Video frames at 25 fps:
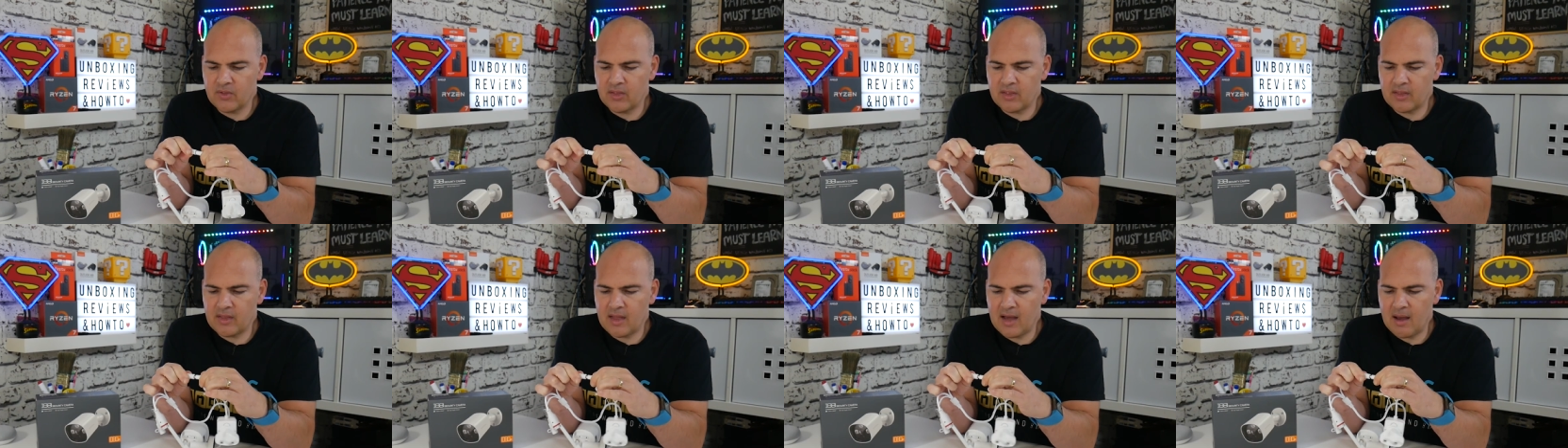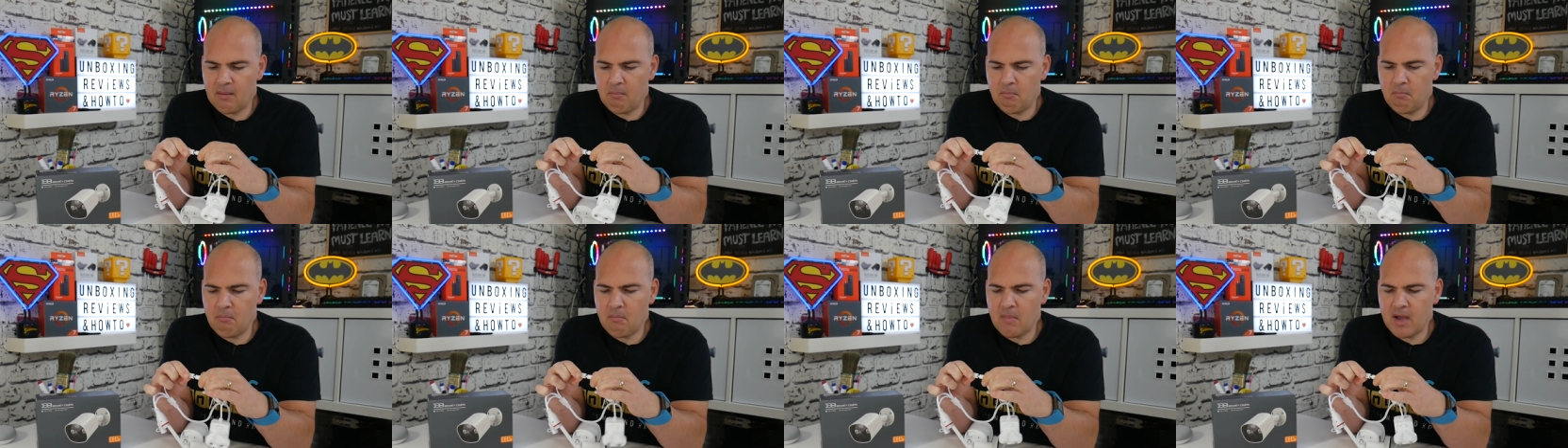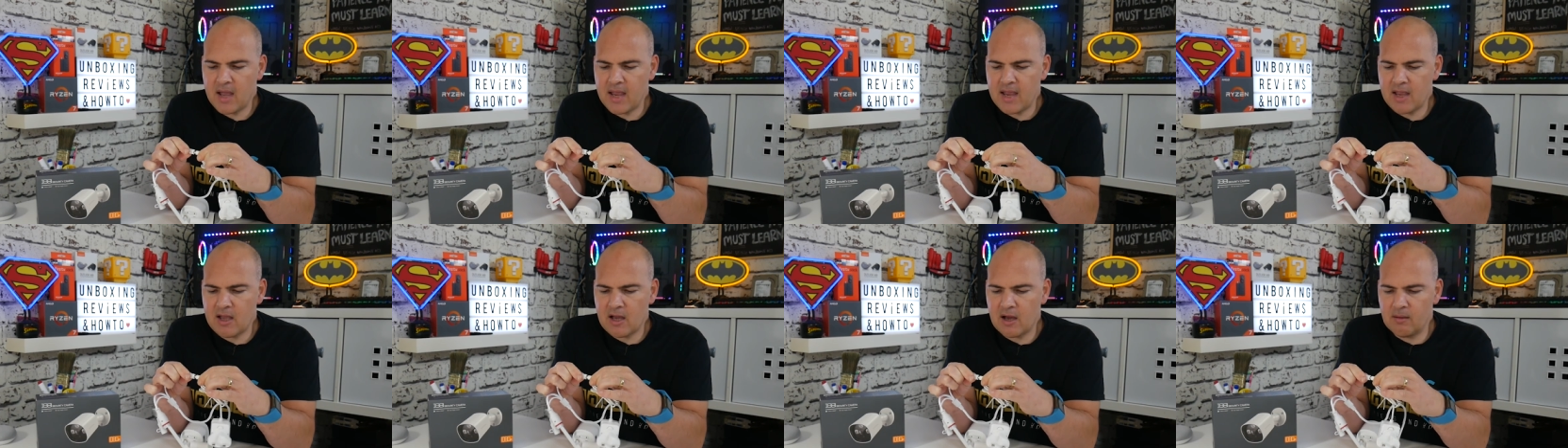that
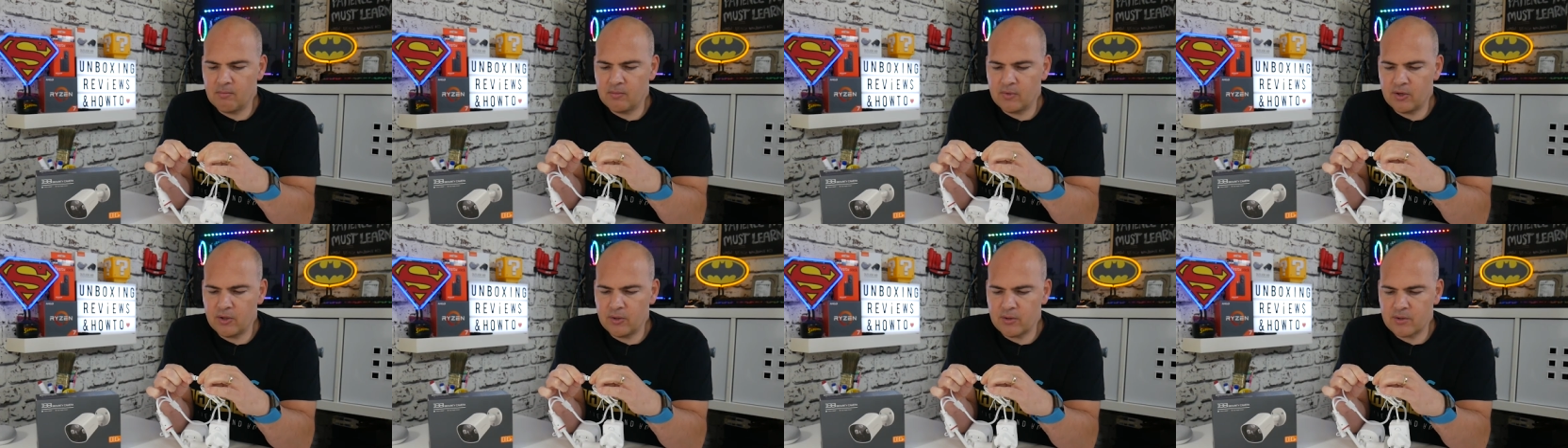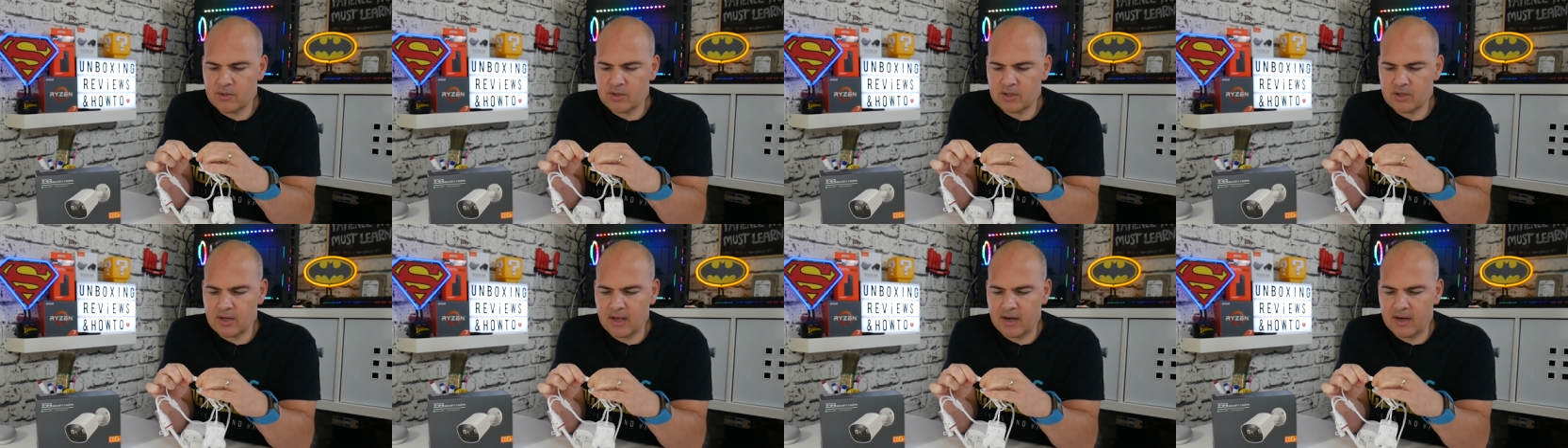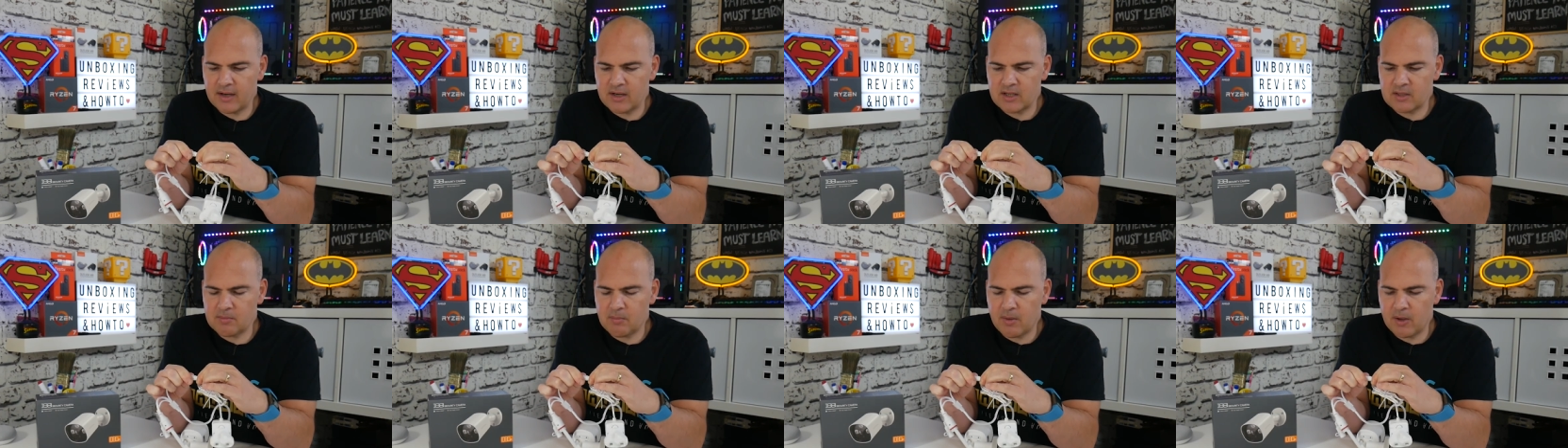may come loose and
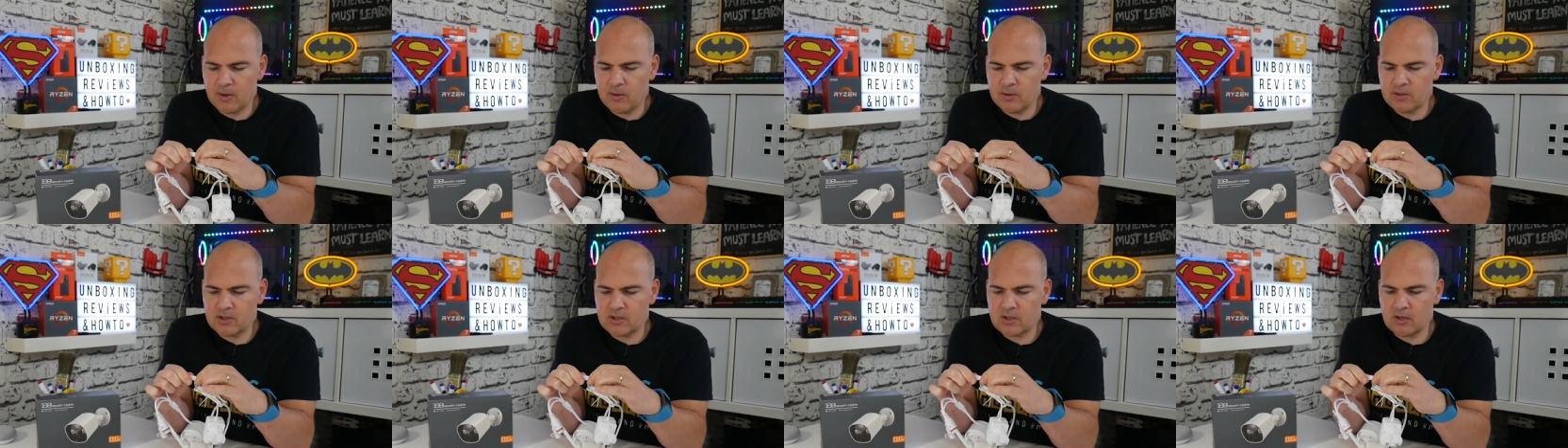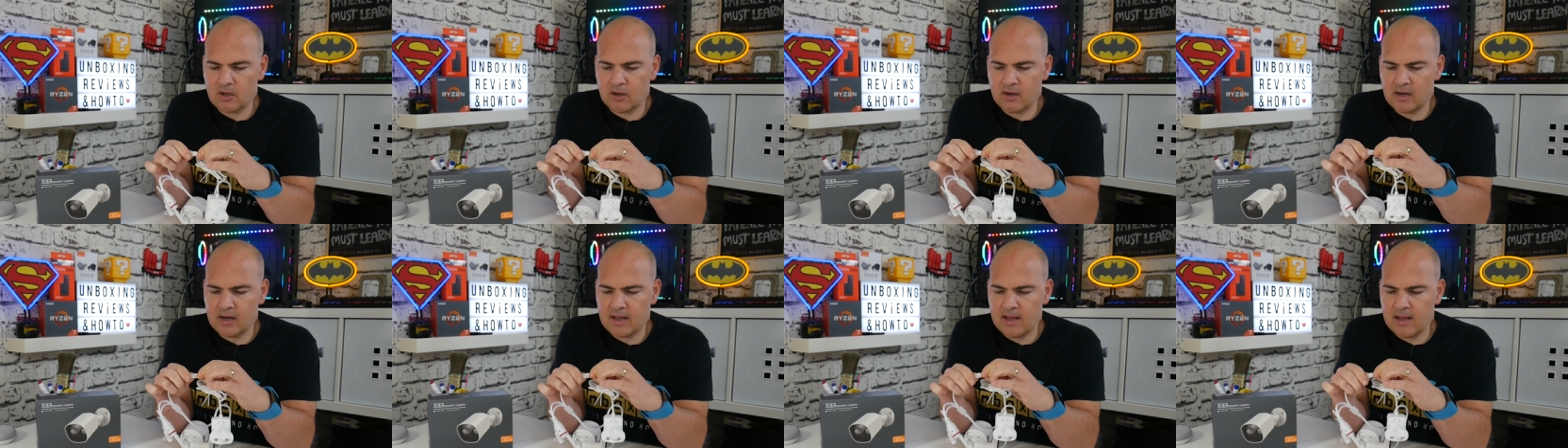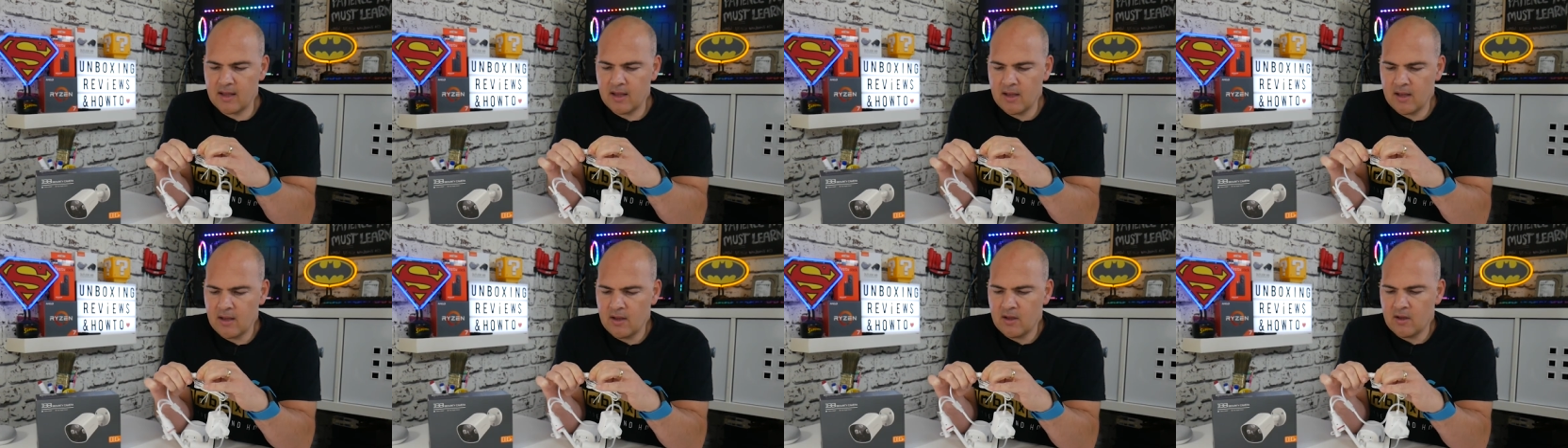expose slightly,